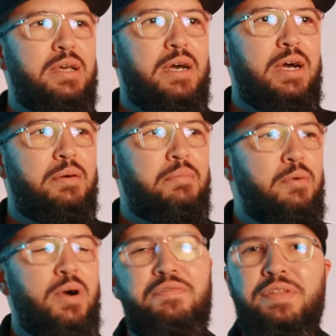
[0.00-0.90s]
uh, my
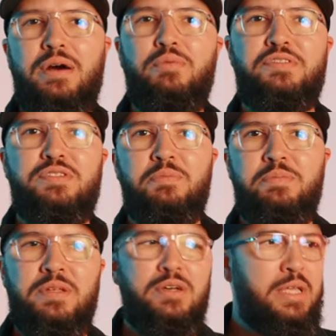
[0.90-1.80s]
wife and I, we
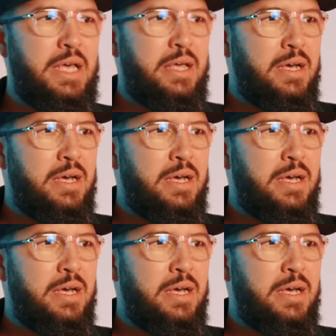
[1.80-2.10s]
stopped at, uh,